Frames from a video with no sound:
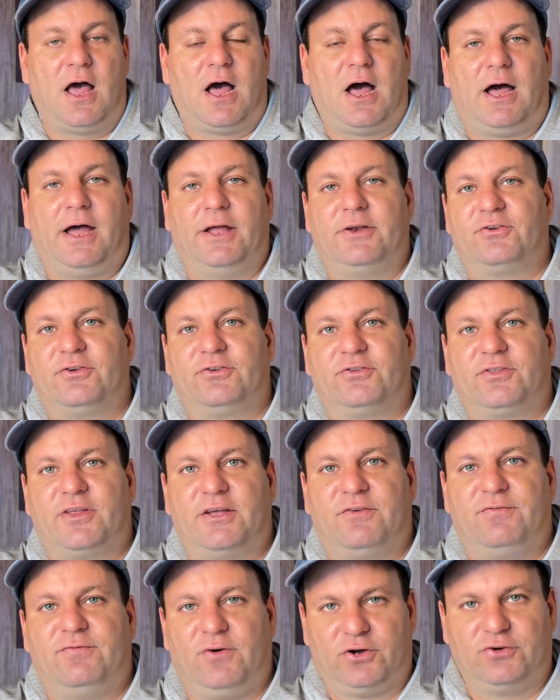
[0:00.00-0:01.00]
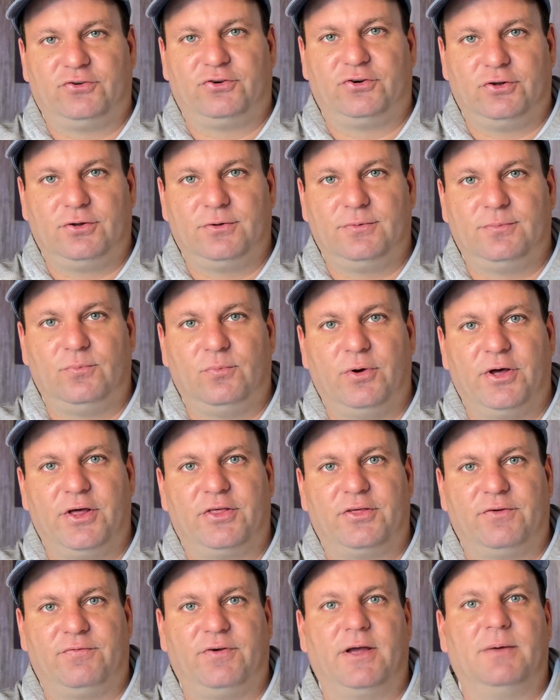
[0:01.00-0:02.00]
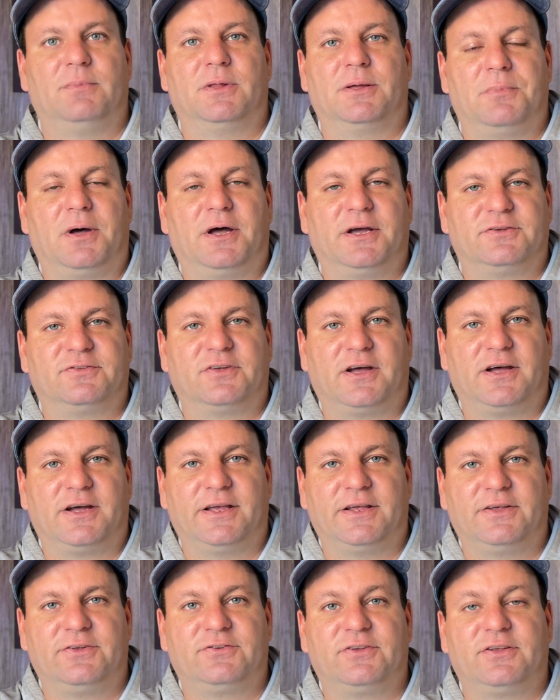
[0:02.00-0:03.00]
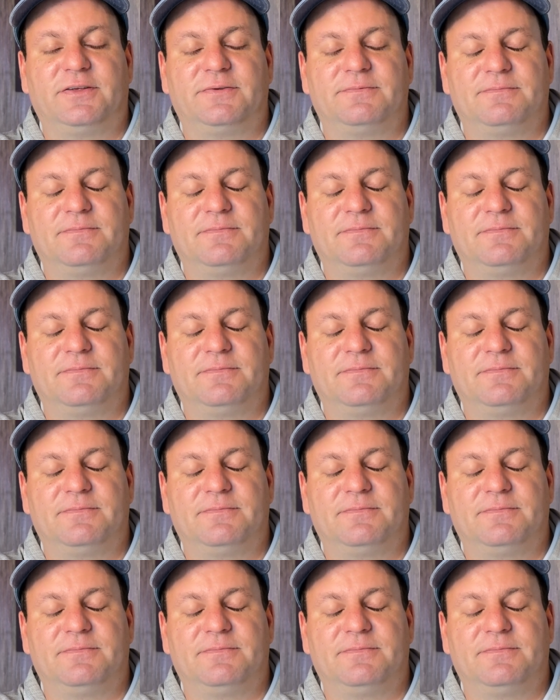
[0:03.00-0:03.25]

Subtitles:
I just think functional with a family my size.